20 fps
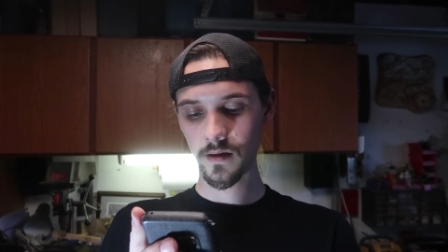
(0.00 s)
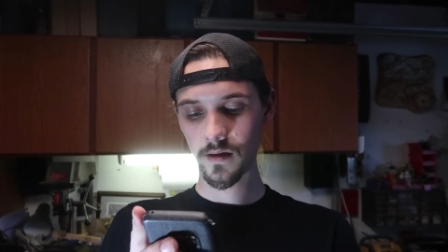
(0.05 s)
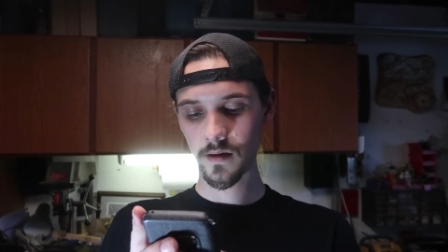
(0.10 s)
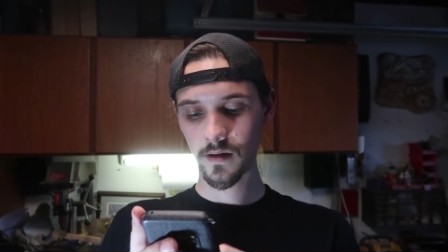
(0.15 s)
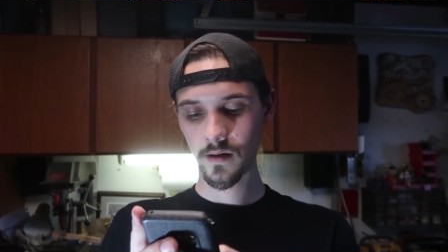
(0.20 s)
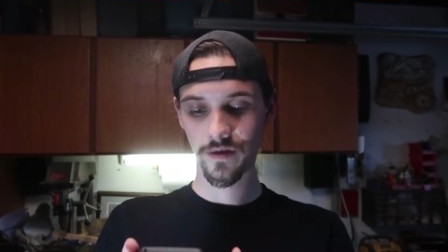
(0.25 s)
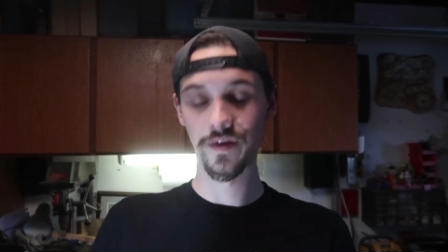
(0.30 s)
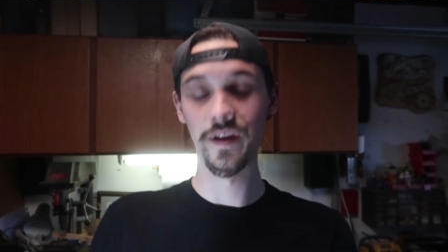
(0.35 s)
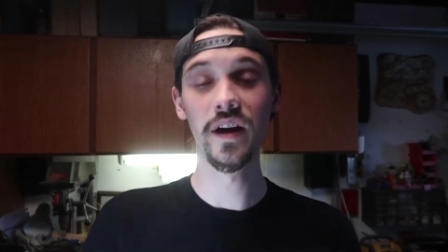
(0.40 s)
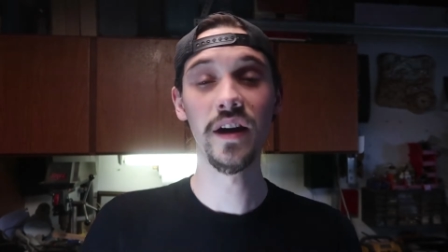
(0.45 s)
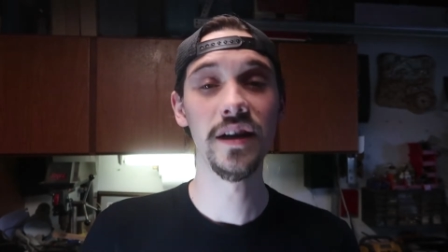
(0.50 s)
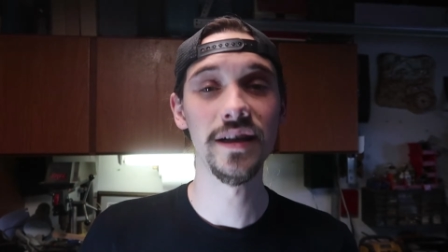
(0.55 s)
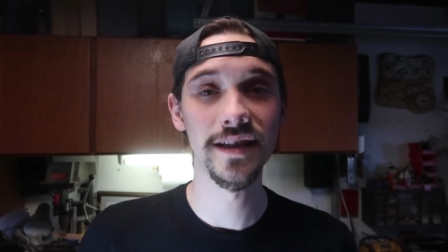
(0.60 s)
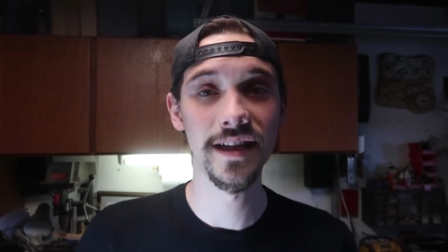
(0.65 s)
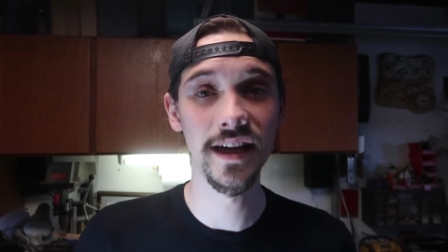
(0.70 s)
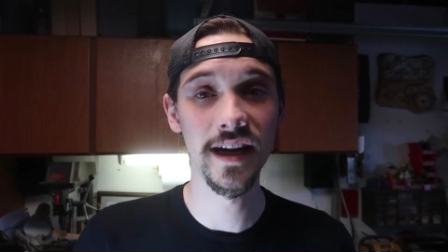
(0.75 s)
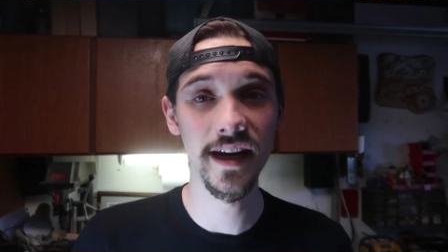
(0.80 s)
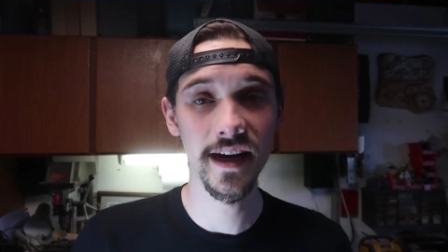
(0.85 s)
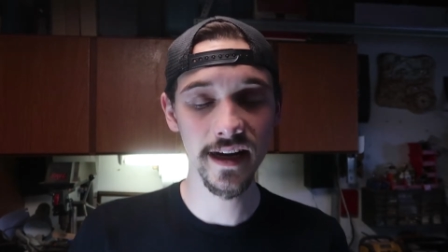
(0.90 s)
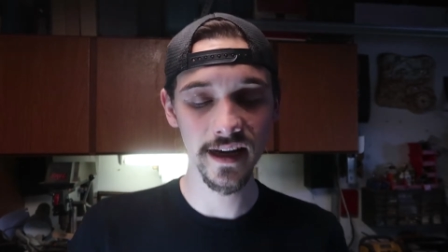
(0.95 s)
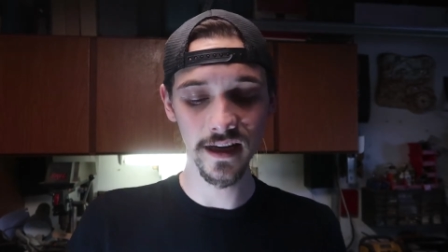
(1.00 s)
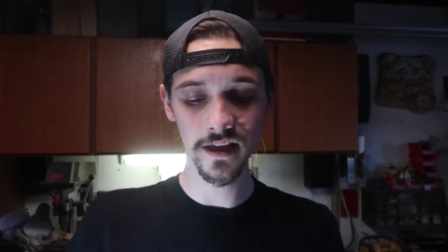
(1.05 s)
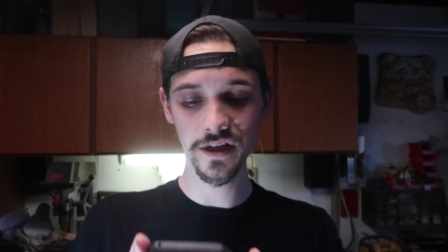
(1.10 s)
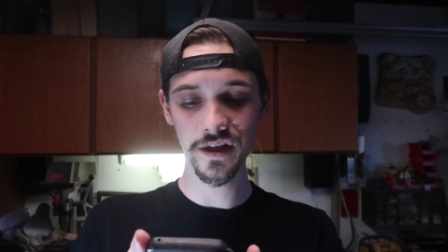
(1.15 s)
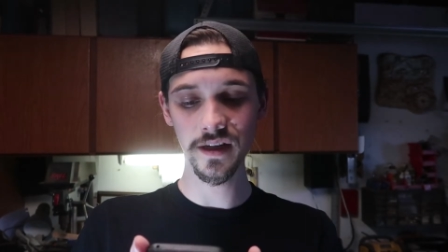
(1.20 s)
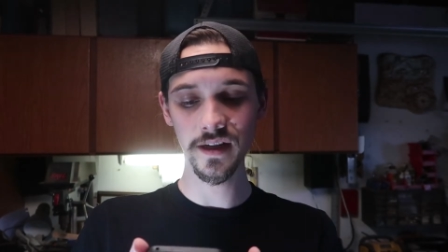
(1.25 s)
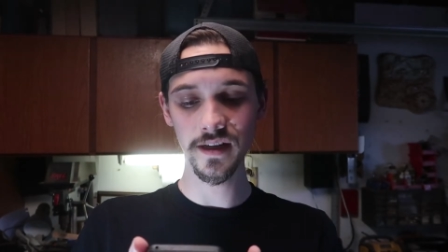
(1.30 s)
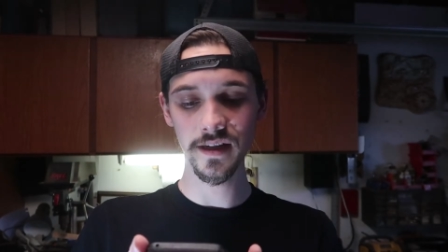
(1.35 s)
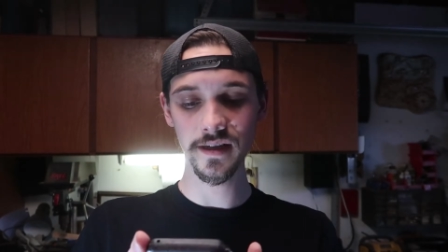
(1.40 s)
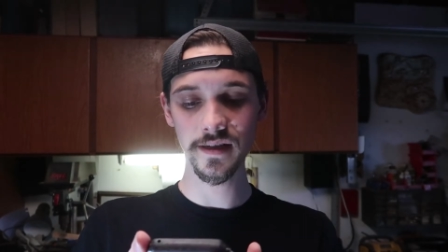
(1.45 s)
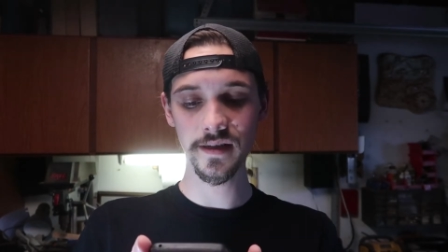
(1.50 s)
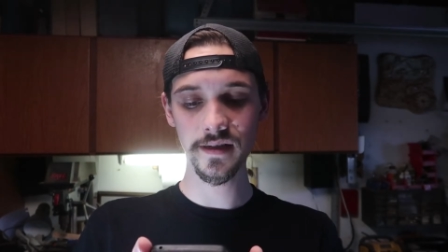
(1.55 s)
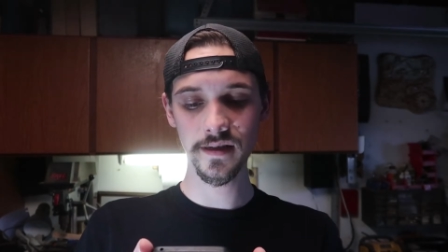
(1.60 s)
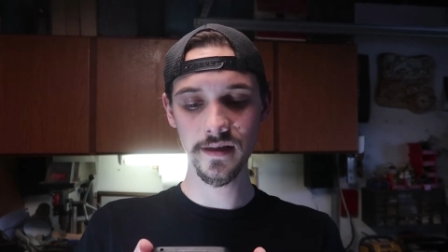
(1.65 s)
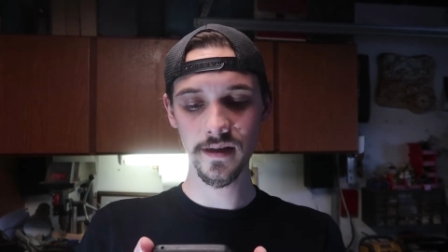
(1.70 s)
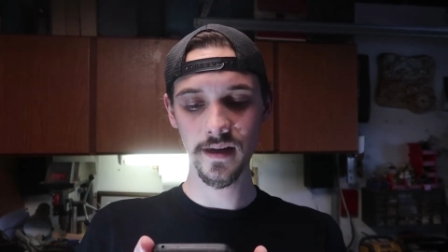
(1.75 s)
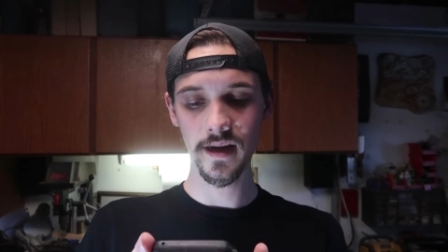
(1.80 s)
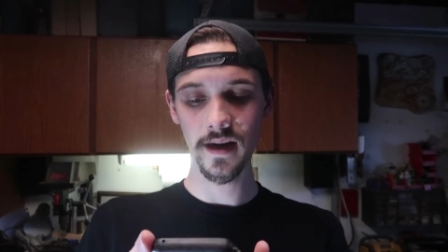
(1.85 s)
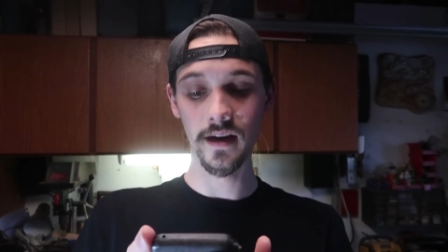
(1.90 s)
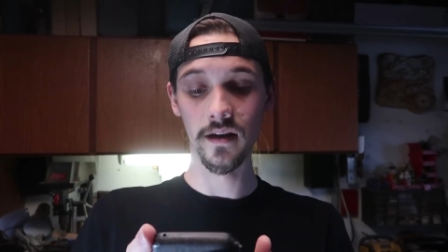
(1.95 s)
13
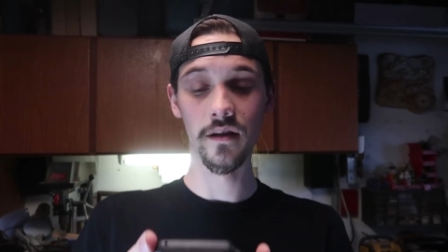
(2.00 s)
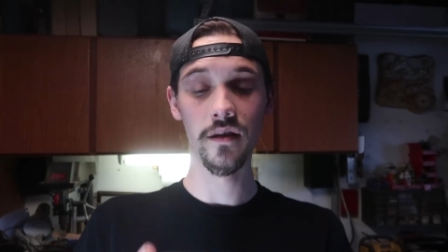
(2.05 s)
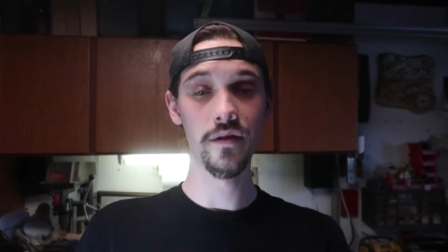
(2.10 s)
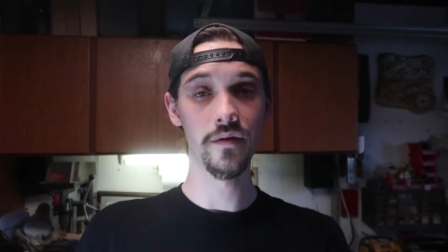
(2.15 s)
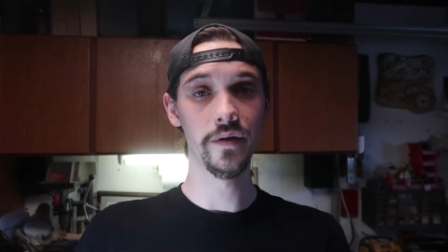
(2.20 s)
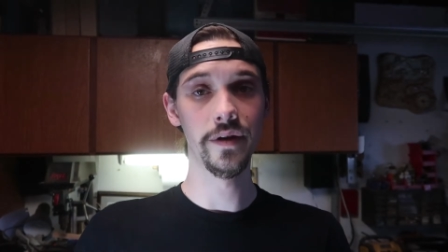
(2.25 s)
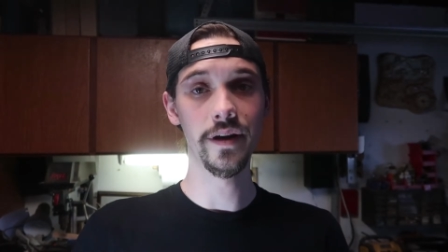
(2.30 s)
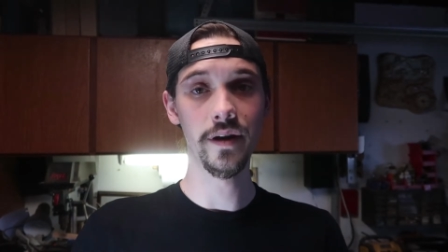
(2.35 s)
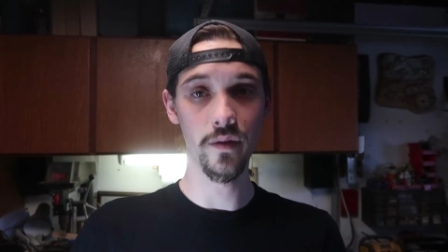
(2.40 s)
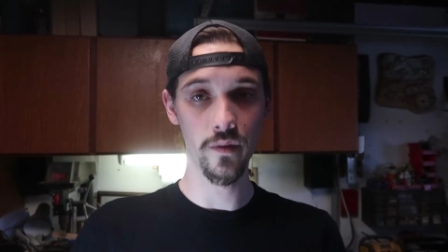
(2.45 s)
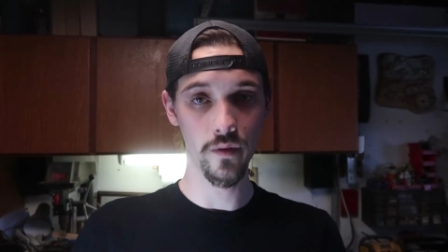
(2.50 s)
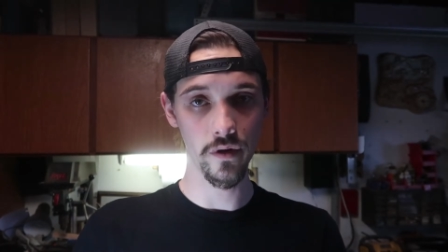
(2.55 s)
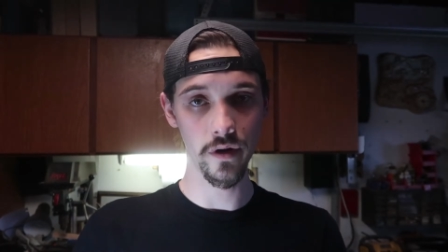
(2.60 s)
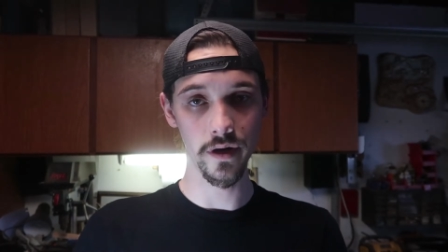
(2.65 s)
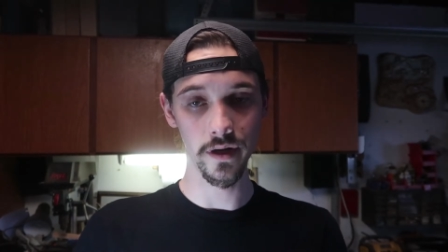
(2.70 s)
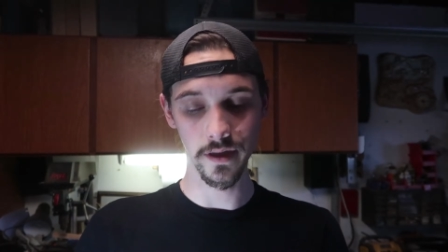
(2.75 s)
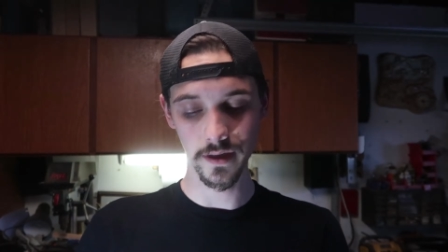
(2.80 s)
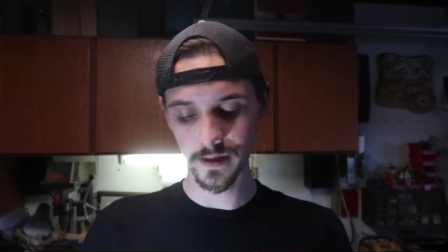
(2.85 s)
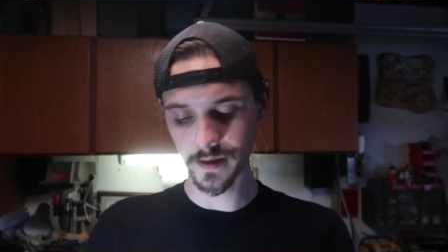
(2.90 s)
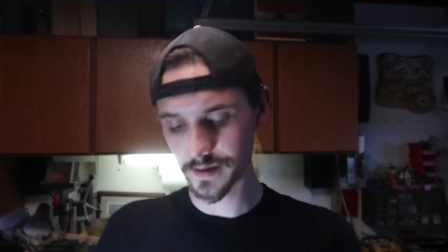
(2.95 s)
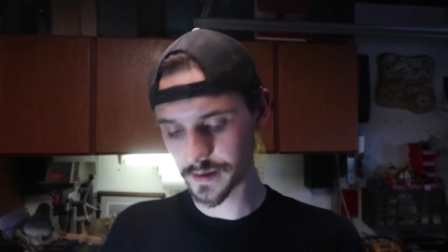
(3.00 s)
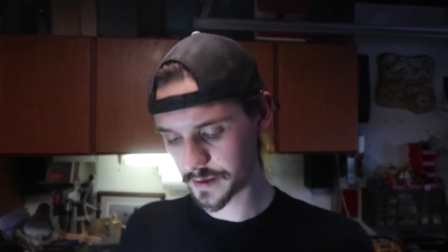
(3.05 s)
inches and 3/4.